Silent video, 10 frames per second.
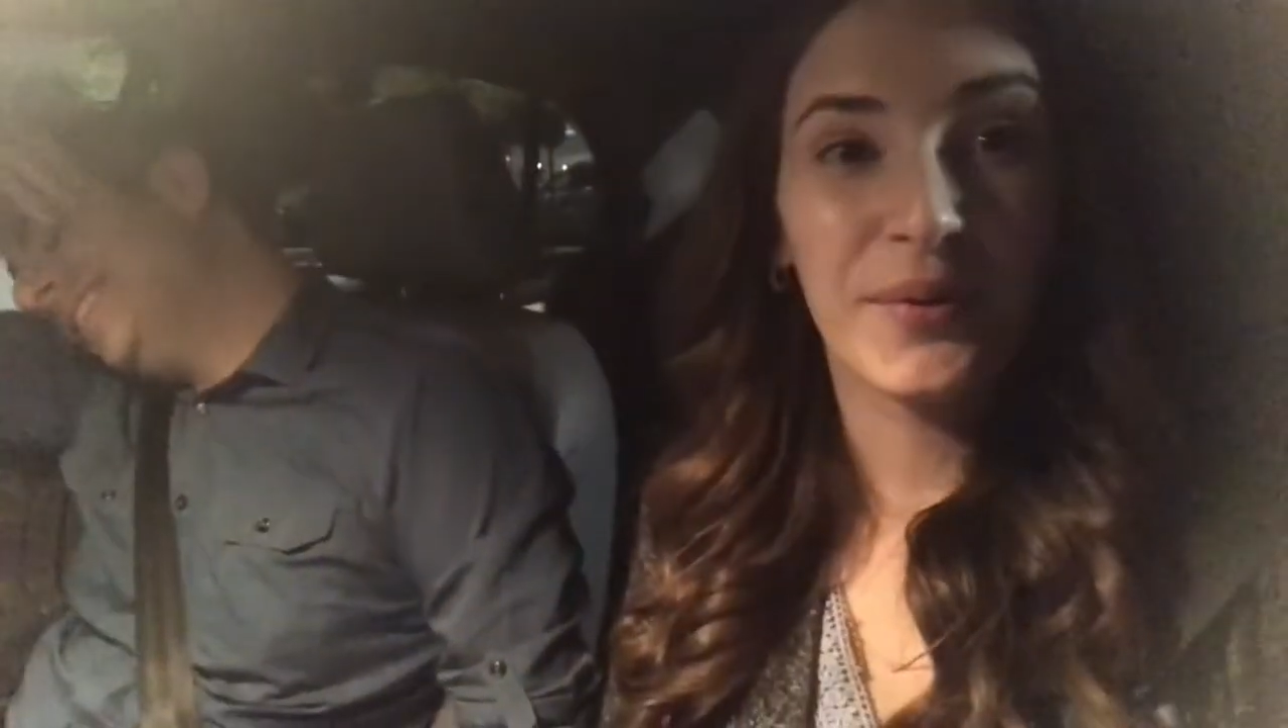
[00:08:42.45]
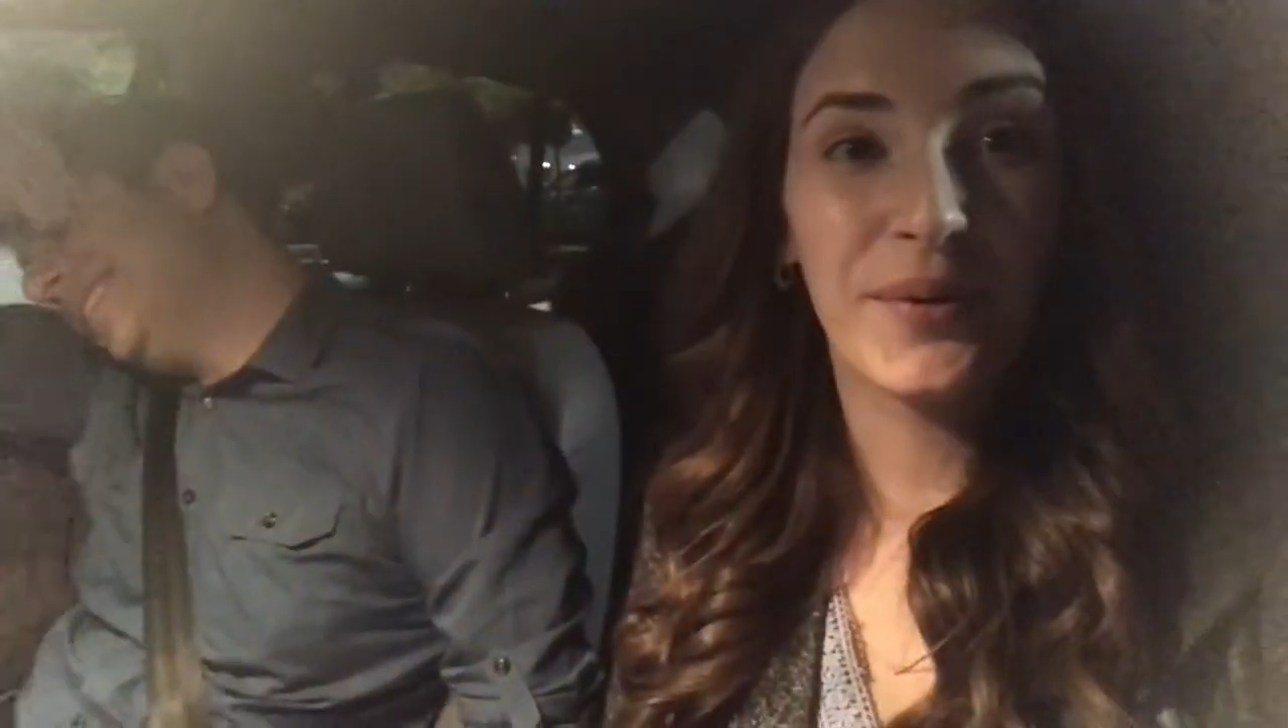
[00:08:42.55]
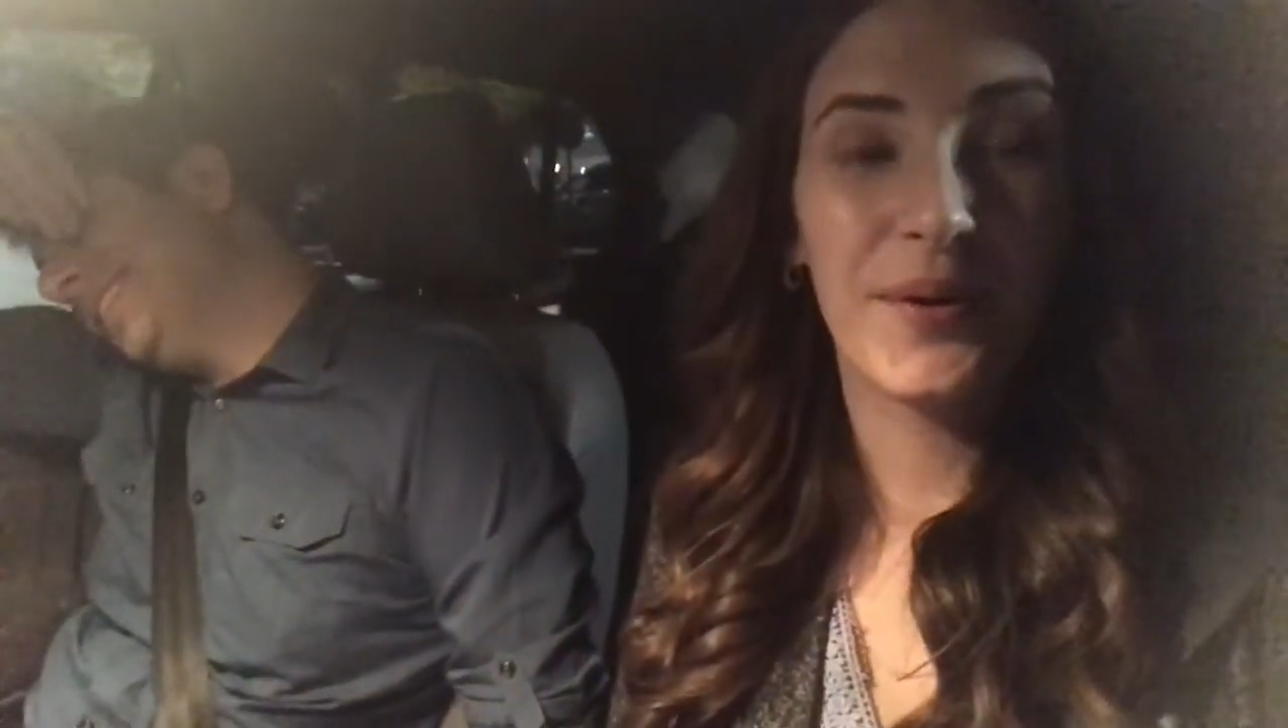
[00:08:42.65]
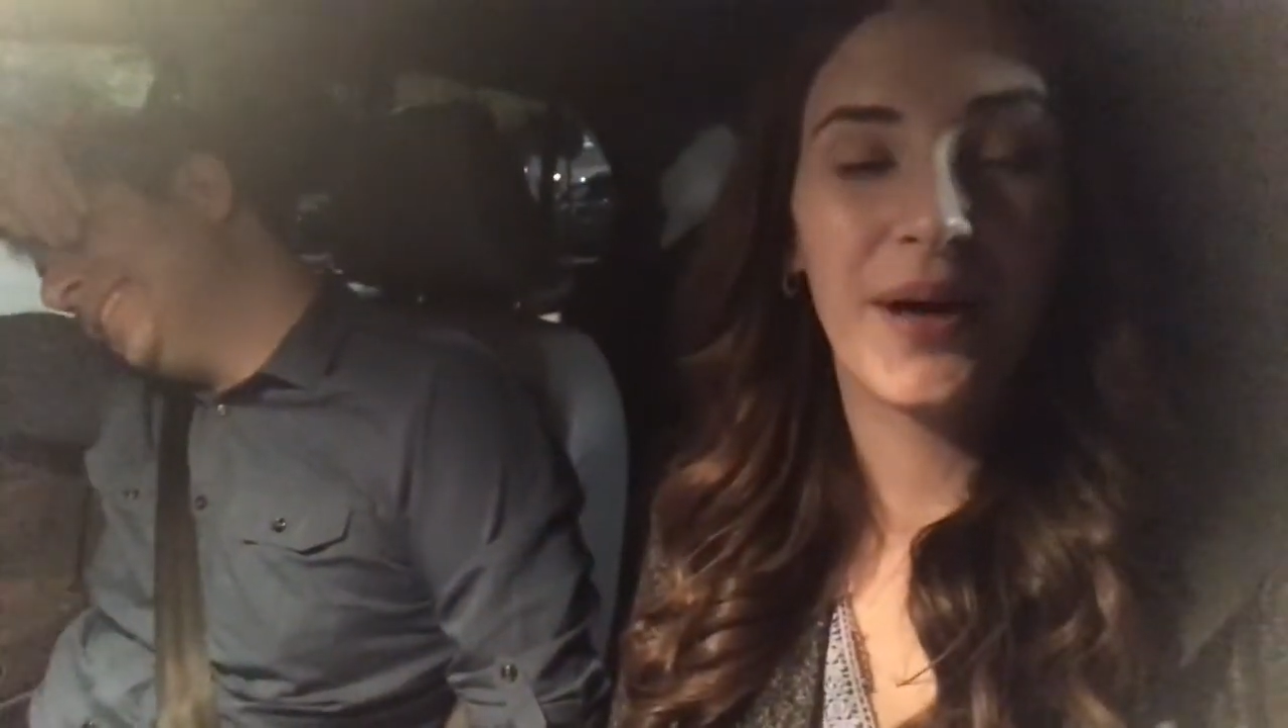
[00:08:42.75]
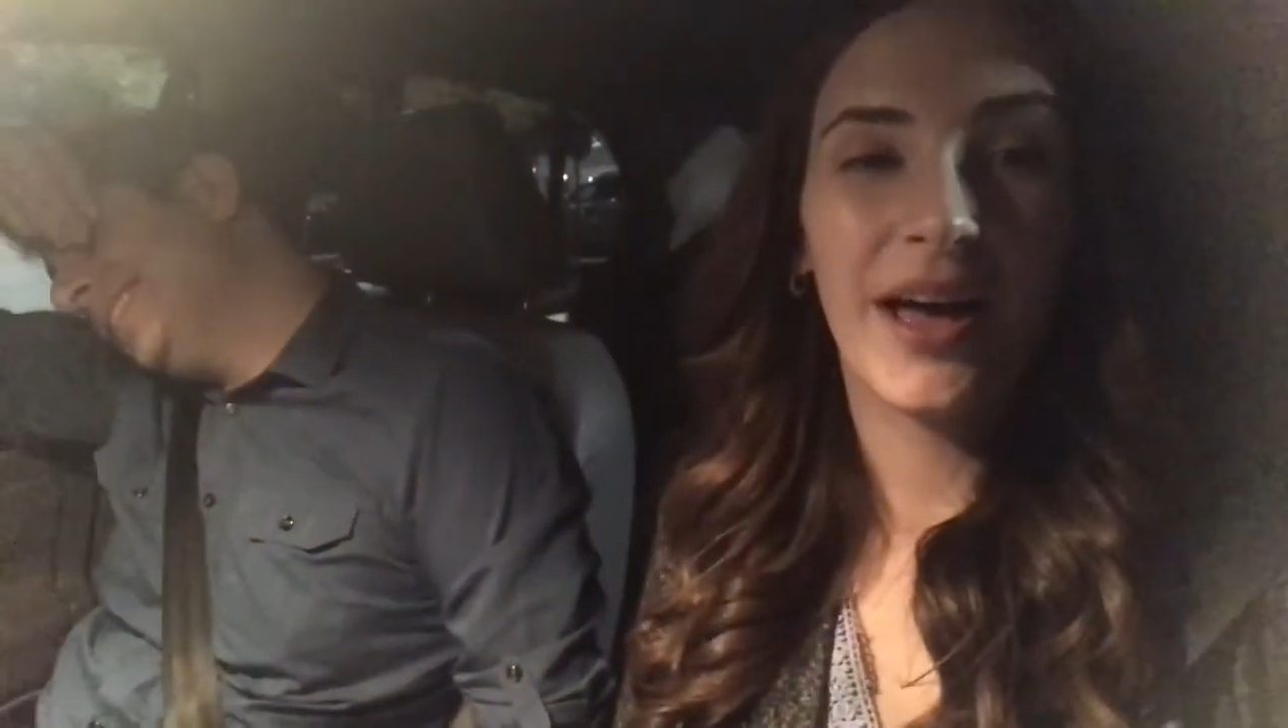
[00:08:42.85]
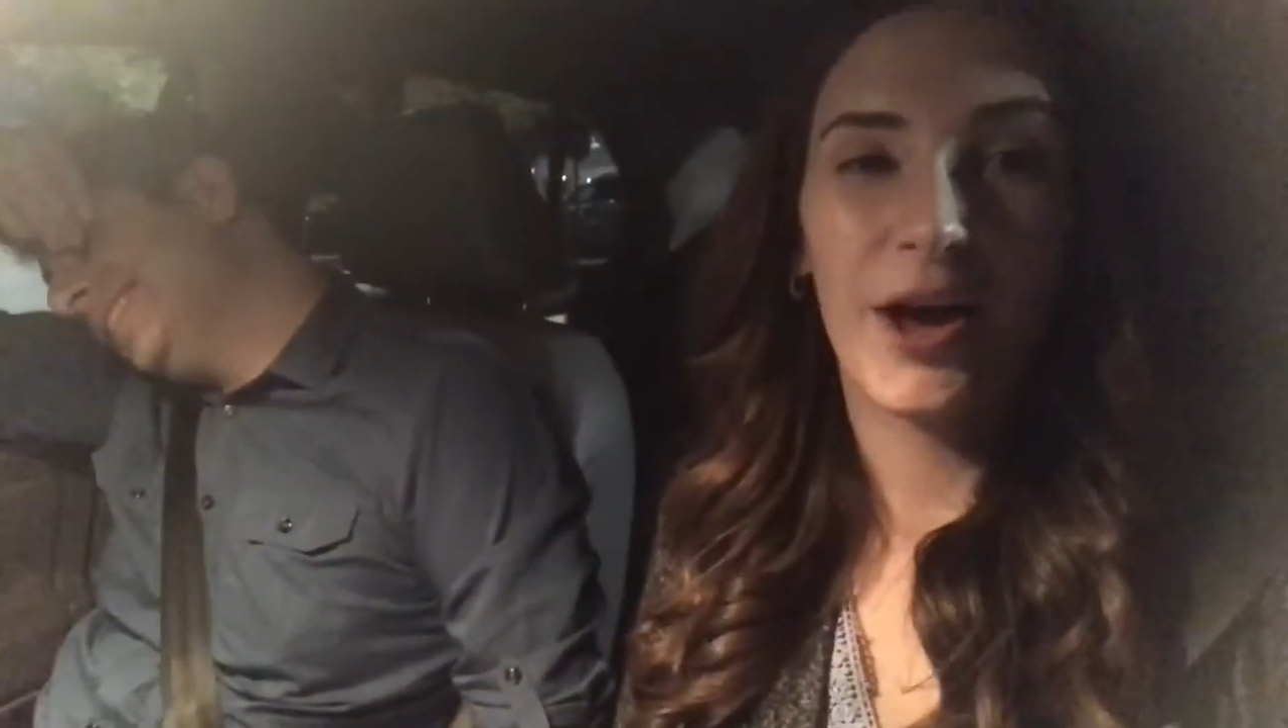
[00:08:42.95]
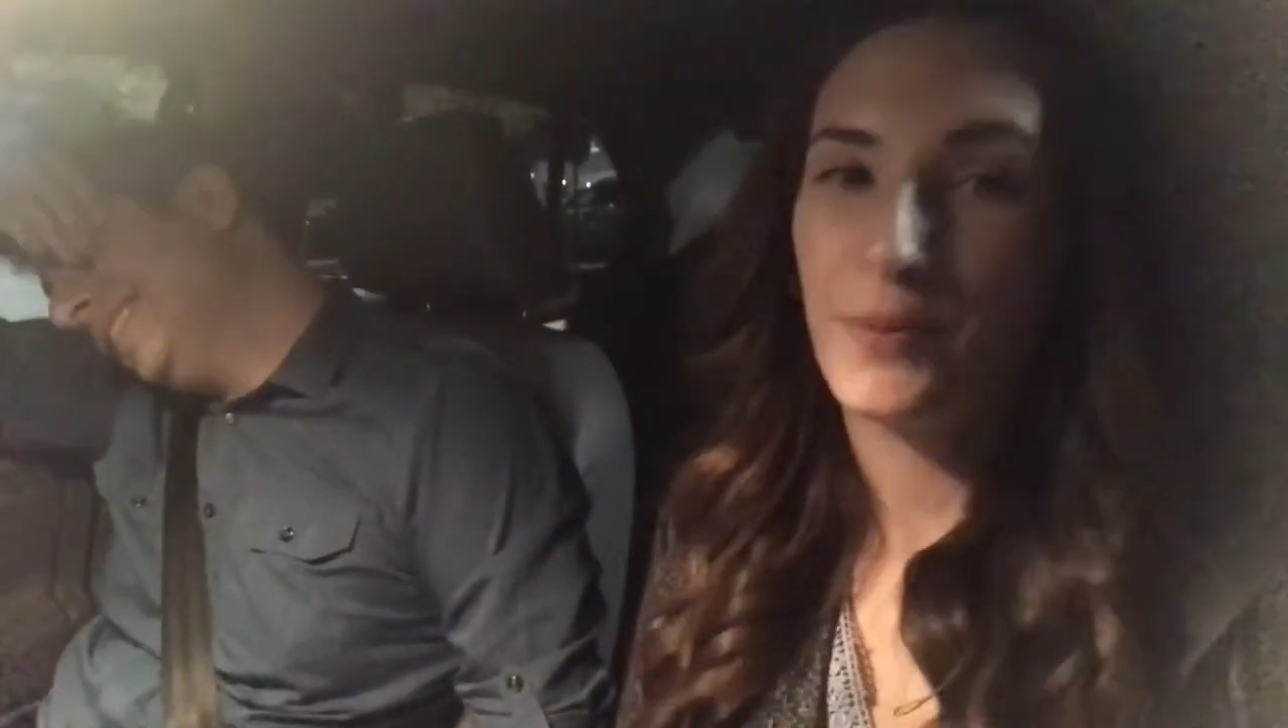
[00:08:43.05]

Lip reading: Well, I